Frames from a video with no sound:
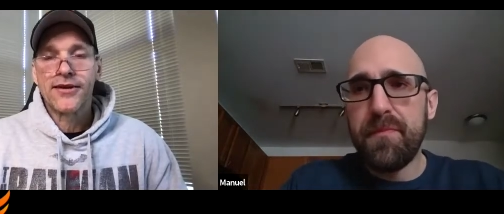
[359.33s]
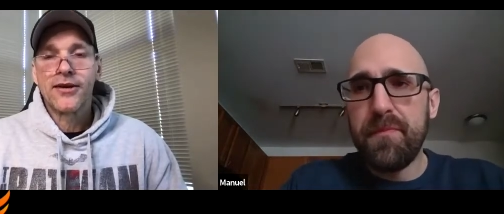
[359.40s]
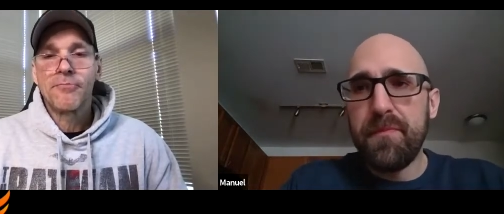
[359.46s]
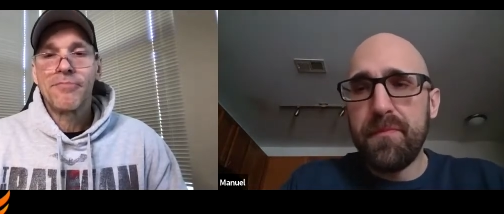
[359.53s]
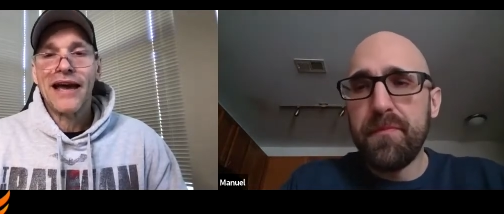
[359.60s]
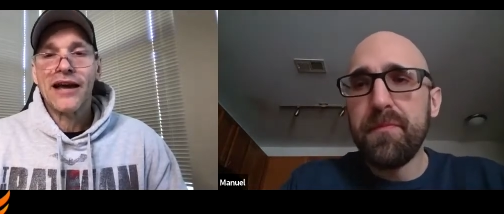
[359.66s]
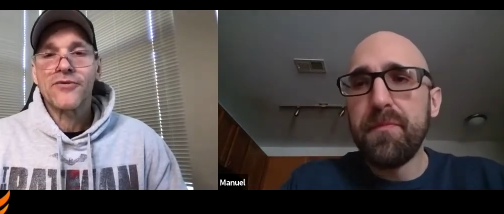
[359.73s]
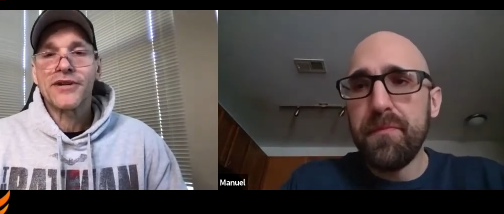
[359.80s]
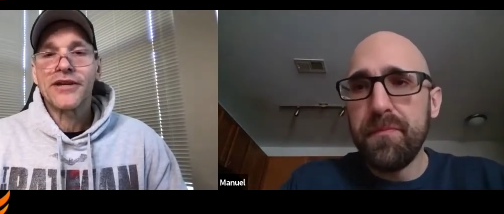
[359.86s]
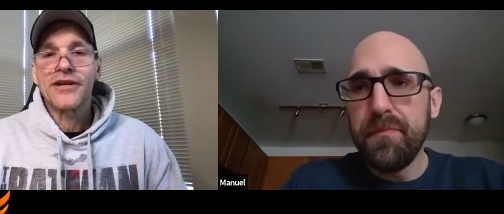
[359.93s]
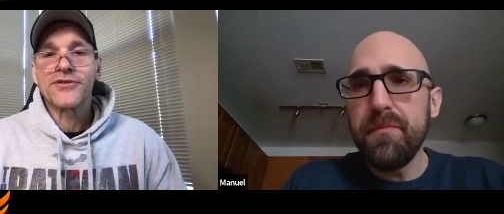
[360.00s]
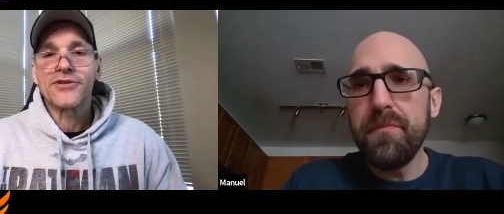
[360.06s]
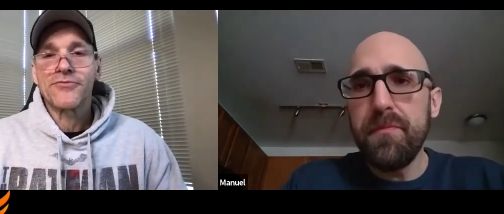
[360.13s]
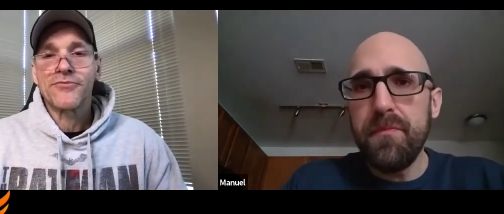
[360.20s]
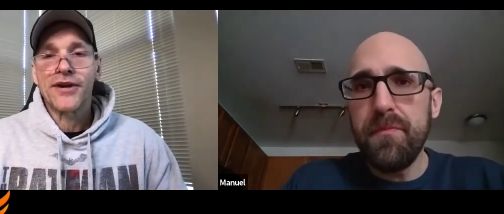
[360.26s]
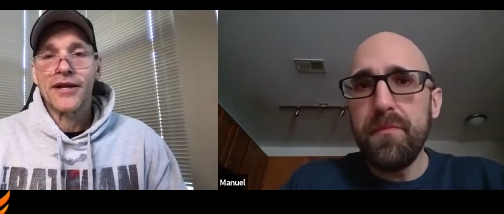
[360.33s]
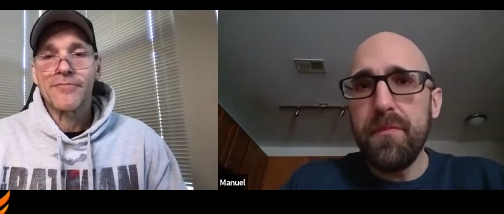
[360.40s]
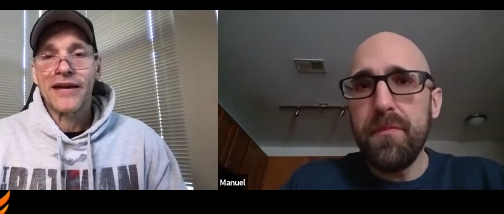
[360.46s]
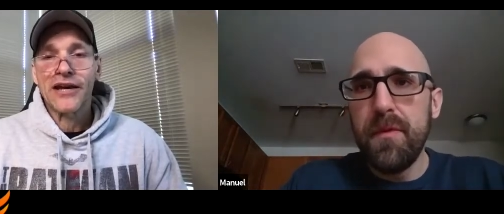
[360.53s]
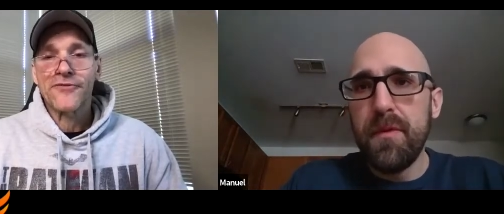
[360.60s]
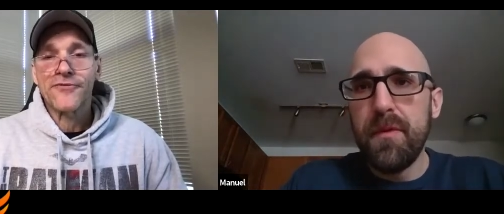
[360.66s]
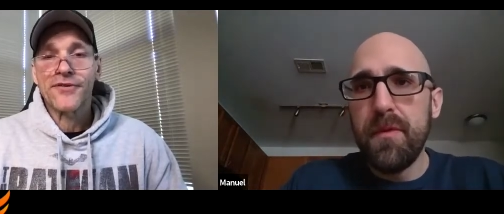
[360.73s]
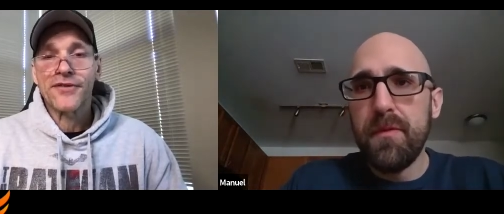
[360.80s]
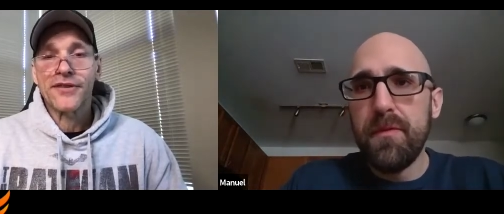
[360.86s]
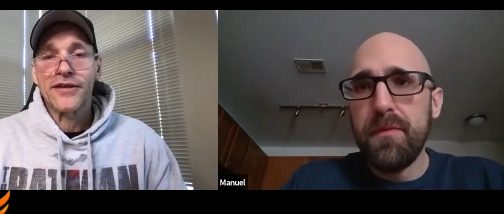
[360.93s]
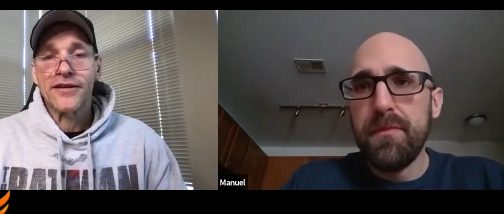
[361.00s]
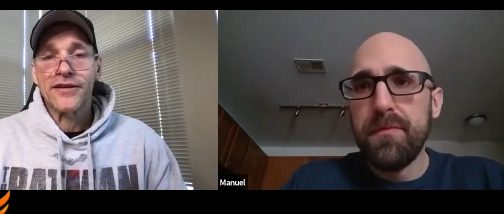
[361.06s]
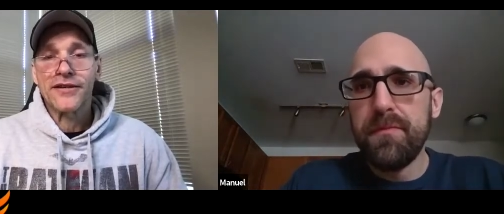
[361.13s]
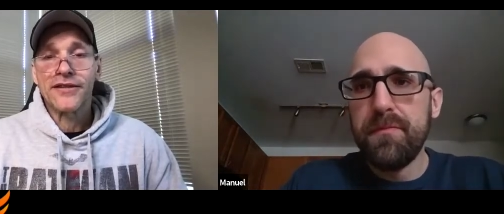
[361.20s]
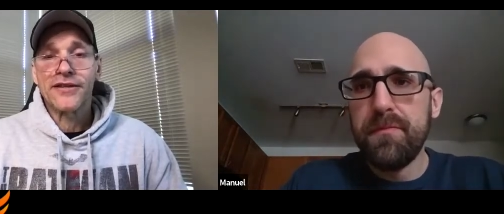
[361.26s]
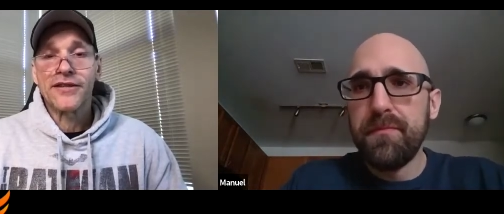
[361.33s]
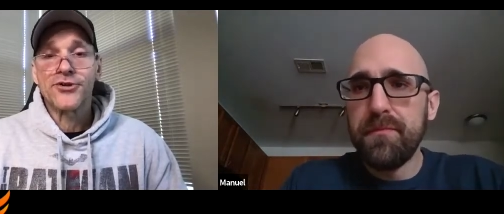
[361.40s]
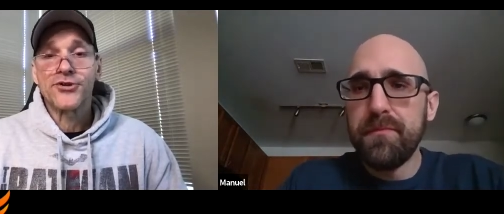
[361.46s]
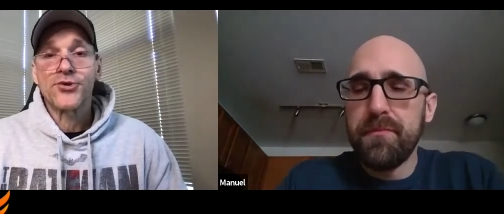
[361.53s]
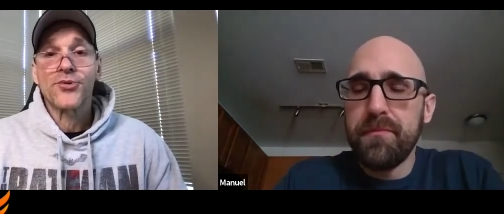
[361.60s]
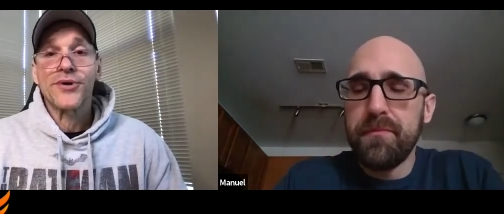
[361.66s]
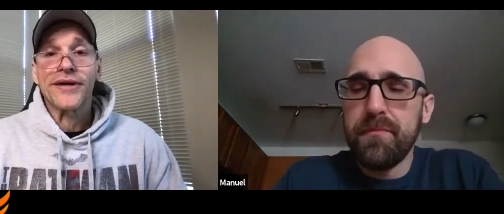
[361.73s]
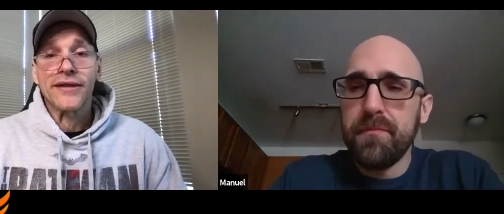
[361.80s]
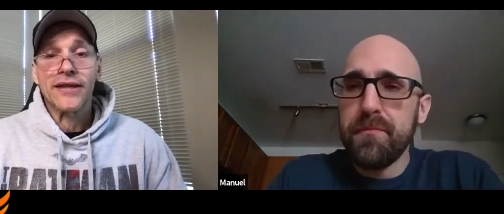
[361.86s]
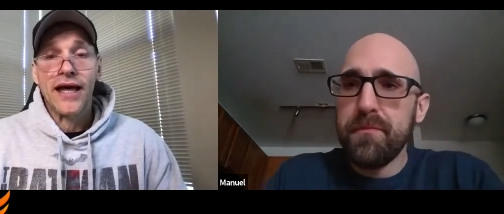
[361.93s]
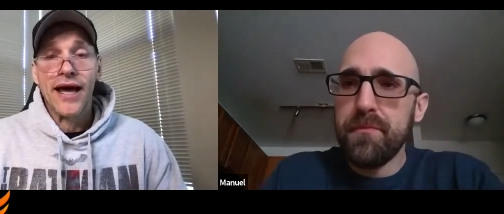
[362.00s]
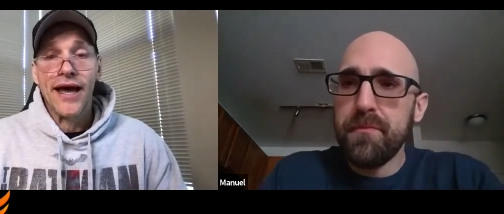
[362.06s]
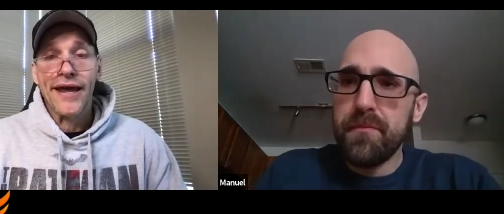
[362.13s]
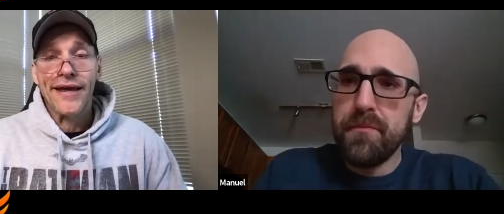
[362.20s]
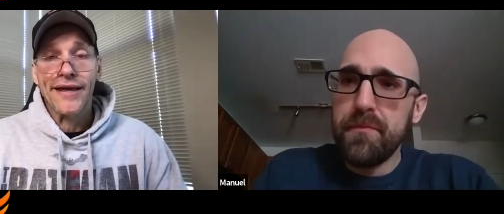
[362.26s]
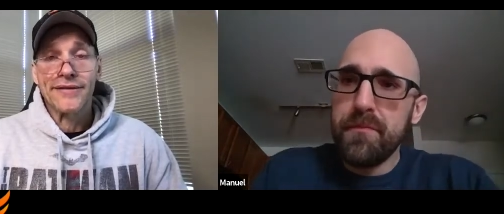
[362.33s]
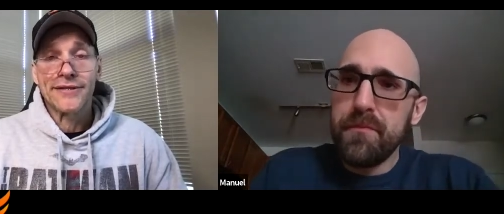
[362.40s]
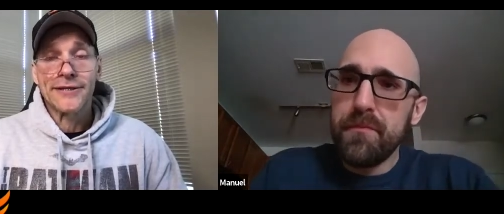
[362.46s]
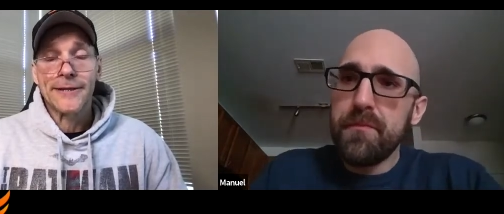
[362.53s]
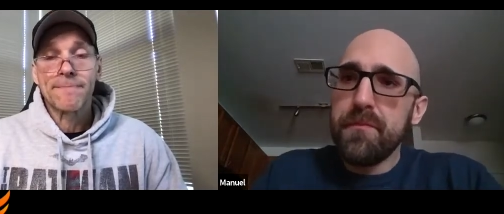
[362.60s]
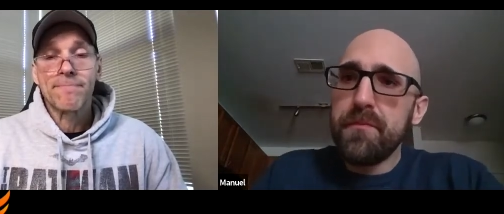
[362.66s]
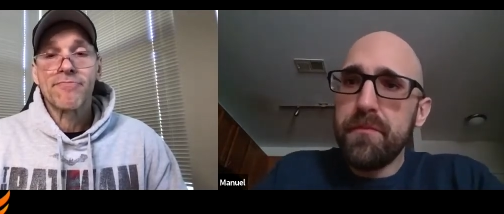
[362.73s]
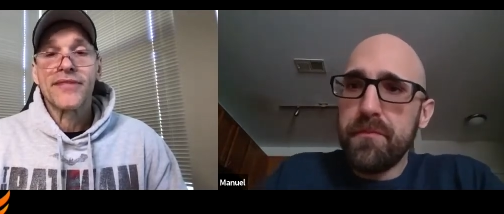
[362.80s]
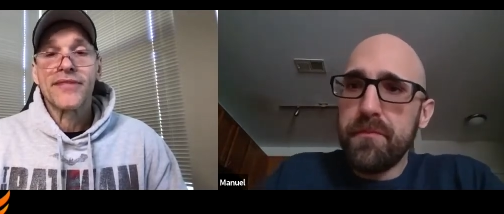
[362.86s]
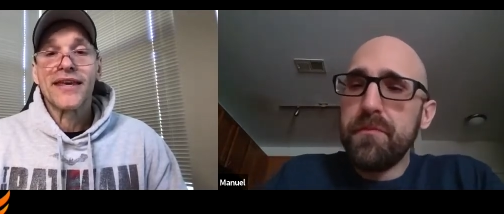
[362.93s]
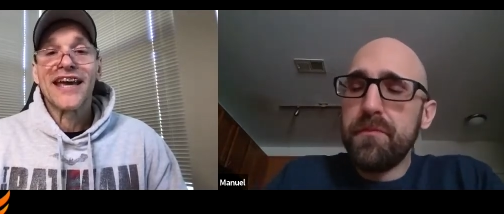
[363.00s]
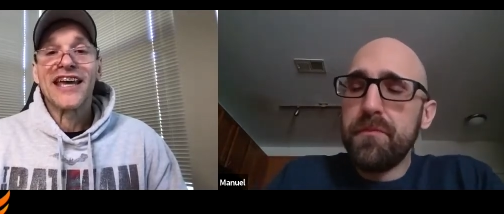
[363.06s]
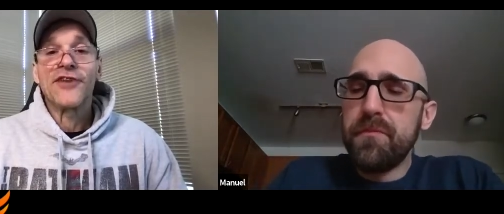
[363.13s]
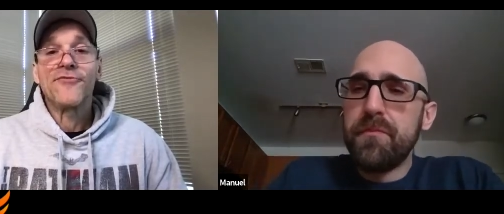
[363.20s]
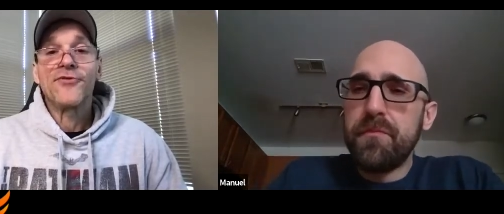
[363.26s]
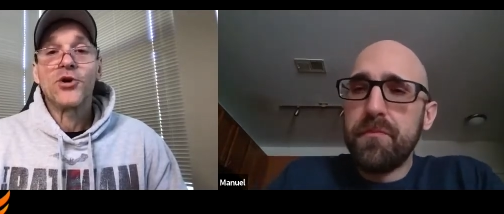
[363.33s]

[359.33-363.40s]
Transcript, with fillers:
Speaker 1: back when he was a running back for the Detroit Lions, and if you